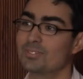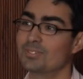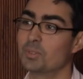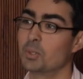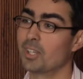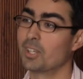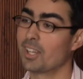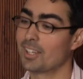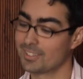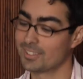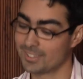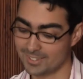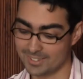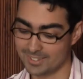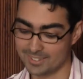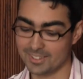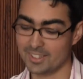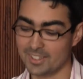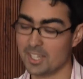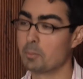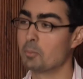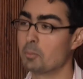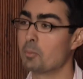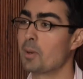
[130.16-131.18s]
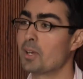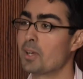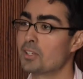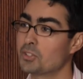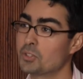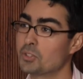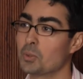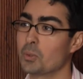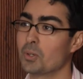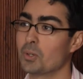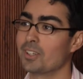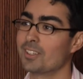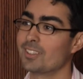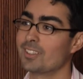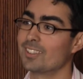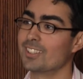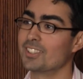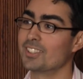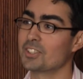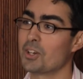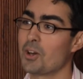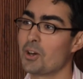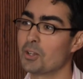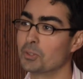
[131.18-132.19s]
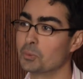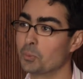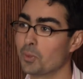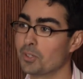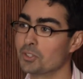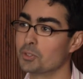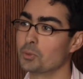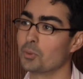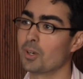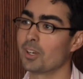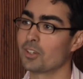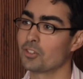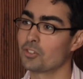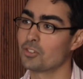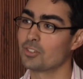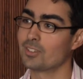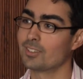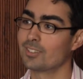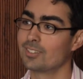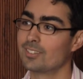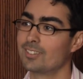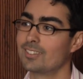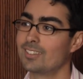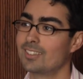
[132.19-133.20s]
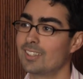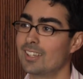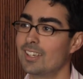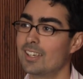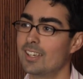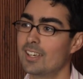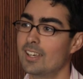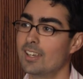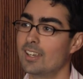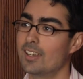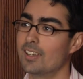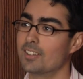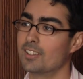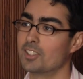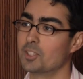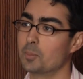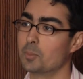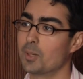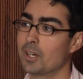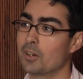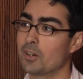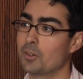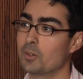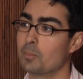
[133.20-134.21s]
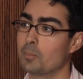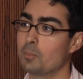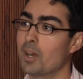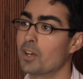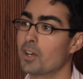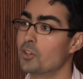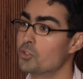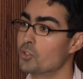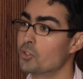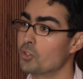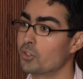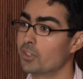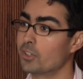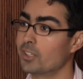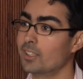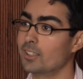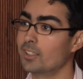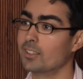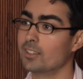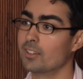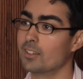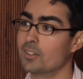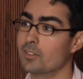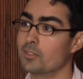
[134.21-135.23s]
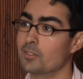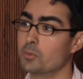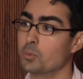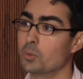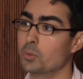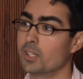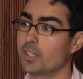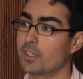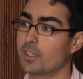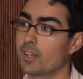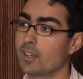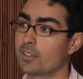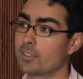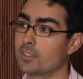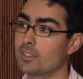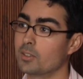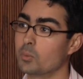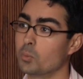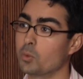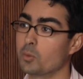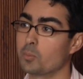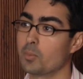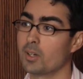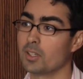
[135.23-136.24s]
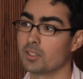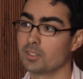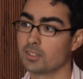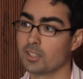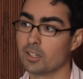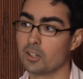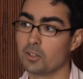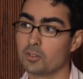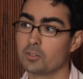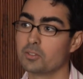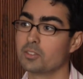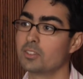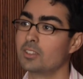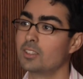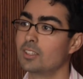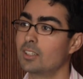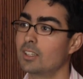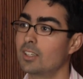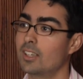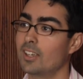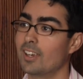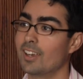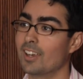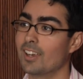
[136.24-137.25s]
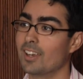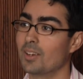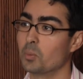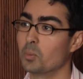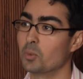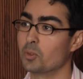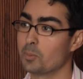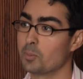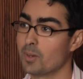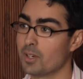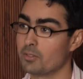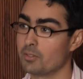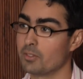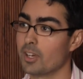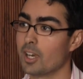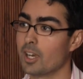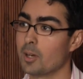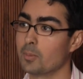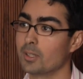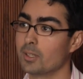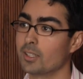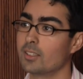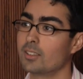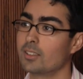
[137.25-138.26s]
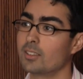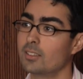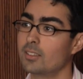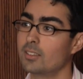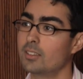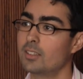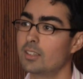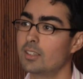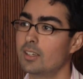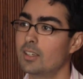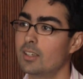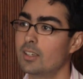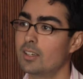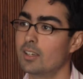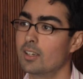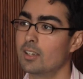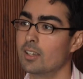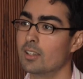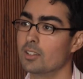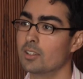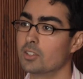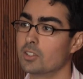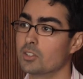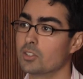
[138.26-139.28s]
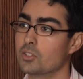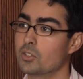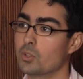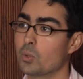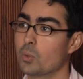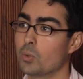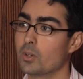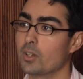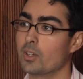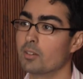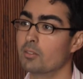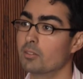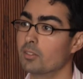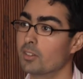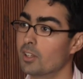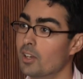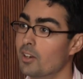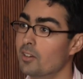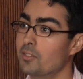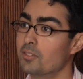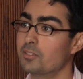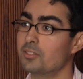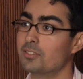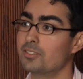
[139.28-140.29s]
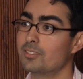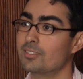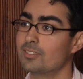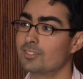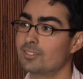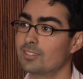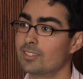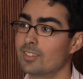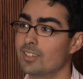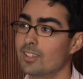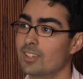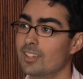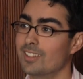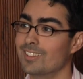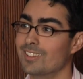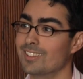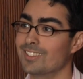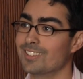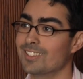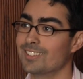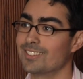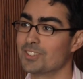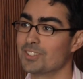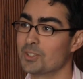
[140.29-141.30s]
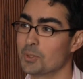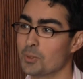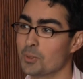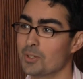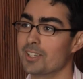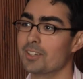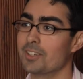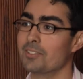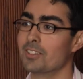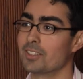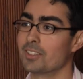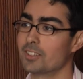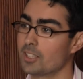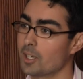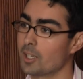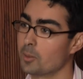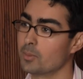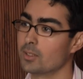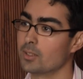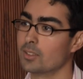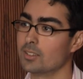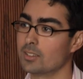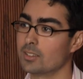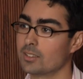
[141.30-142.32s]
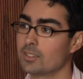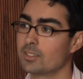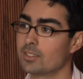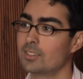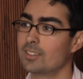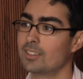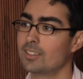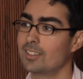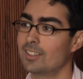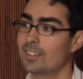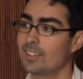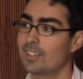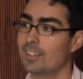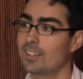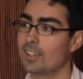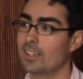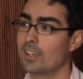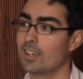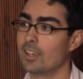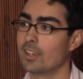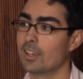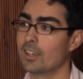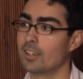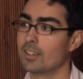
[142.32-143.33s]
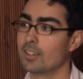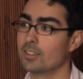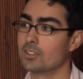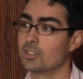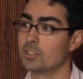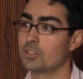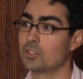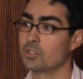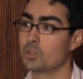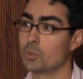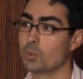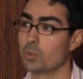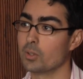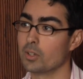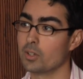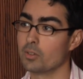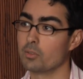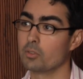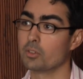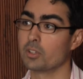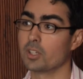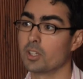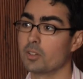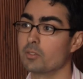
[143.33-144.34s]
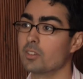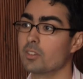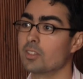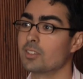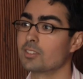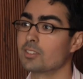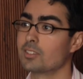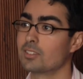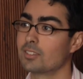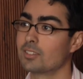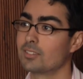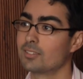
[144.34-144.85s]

Well, that's the name of my story. It's called Resurrection. It's about my journey of reconnecting with myself and with my family. It's a story of love. It's a story of acceptance it's a story of forgiveness?